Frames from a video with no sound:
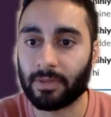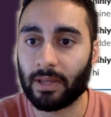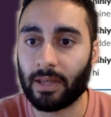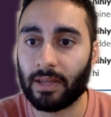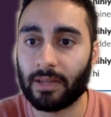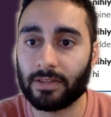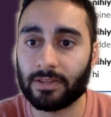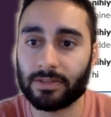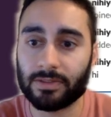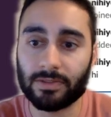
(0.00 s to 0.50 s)

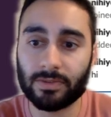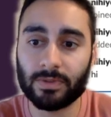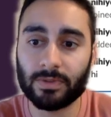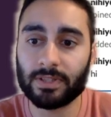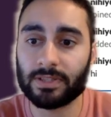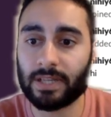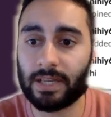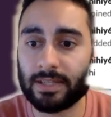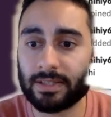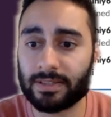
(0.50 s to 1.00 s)
And as soon
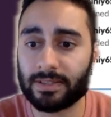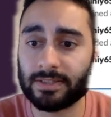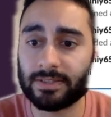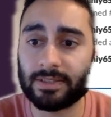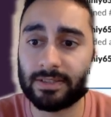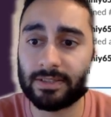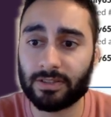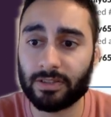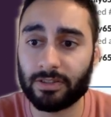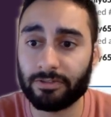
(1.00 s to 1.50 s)
as I
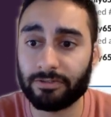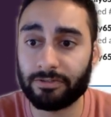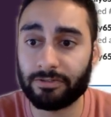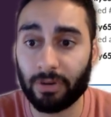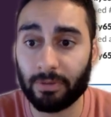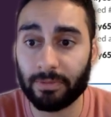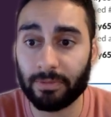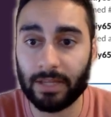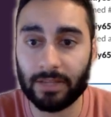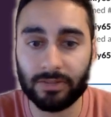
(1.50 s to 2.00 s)

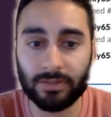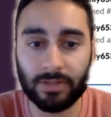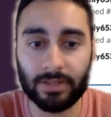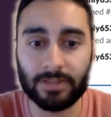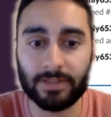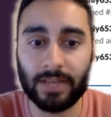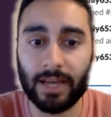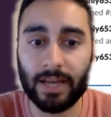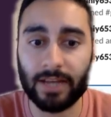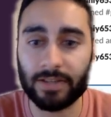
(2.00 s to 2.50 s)
confirm that
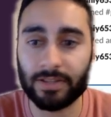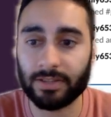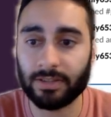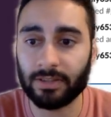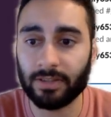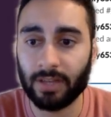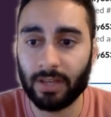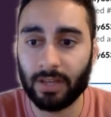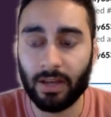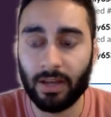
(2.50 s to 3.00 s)

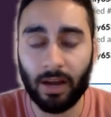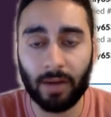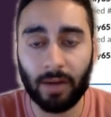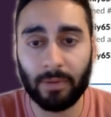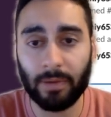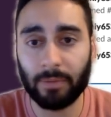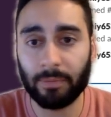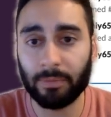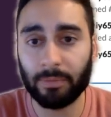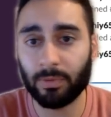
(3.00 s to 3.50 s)
transaction, our
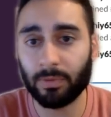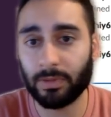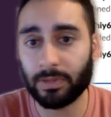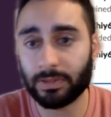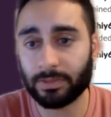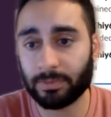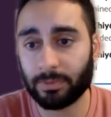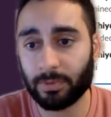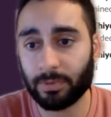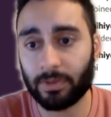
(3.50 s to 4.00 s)
Mempool
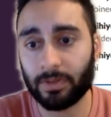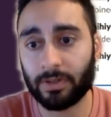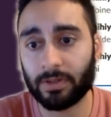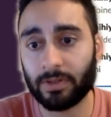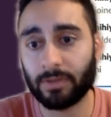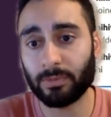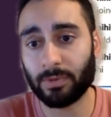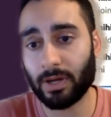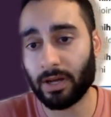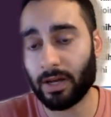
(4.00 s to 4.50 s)

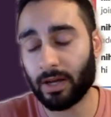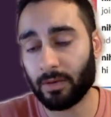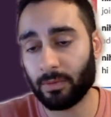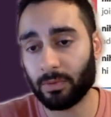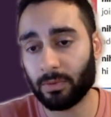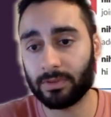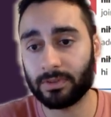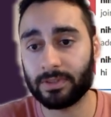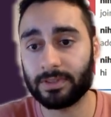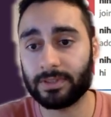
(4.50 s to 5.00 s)
Explorer
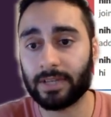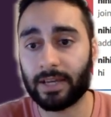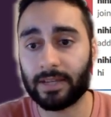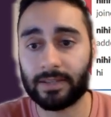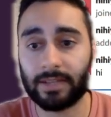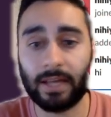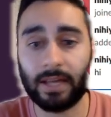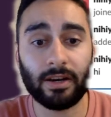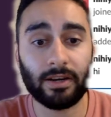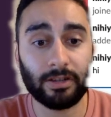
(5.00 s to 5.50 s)
will
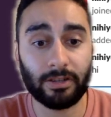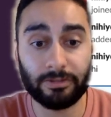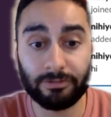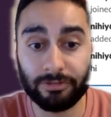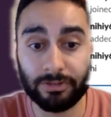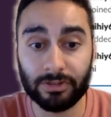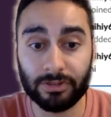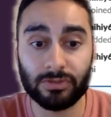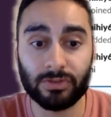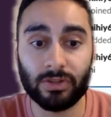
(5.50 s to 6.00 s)
detect that. Our
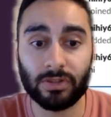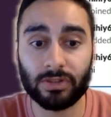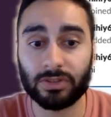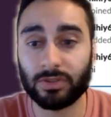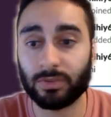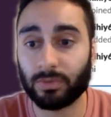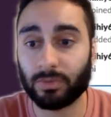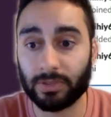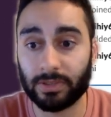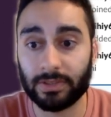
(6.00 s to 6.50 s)

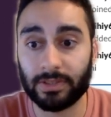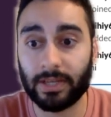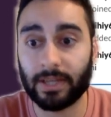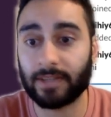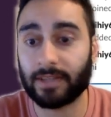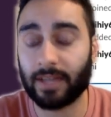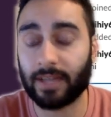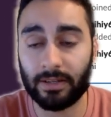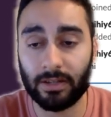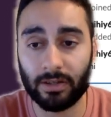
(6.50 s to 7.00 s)
infrastructure will
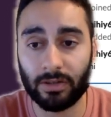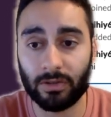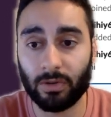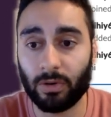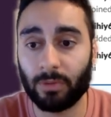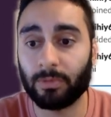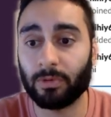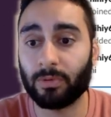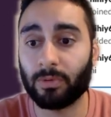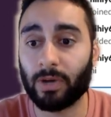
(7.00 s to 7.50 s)
detect that in a
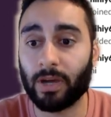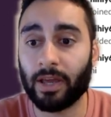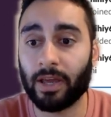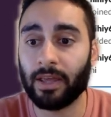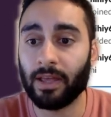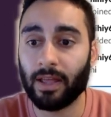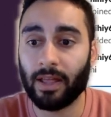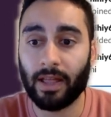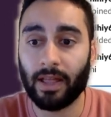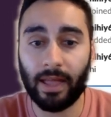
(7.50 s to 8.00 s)
global
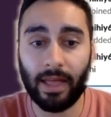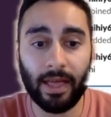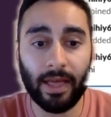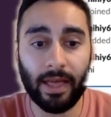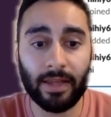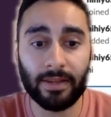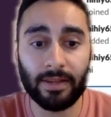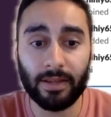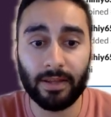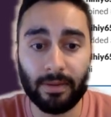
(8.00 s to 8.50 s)
way
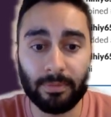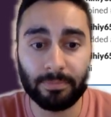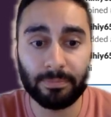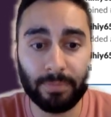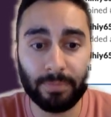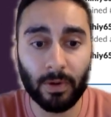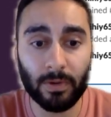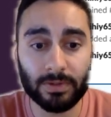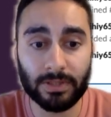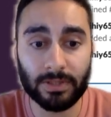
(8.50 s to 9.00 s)
and
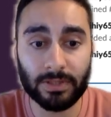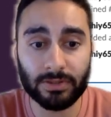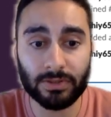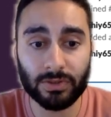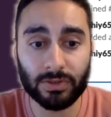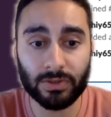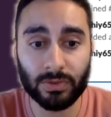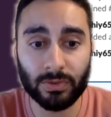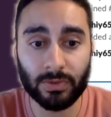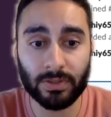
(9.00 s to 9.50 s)
post it
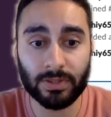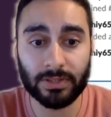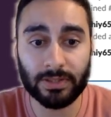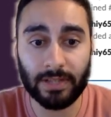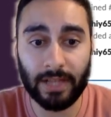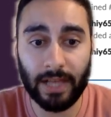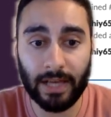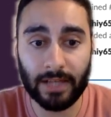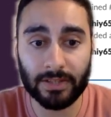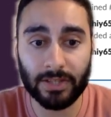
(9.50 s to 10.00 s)
to the
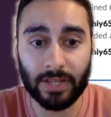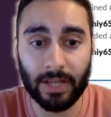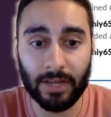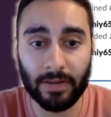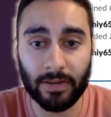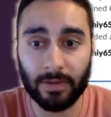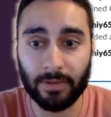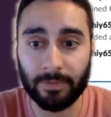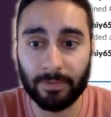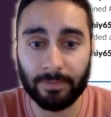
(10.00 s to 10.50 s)
Slack
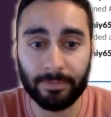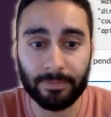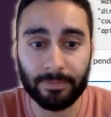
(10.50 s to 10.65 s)
channel.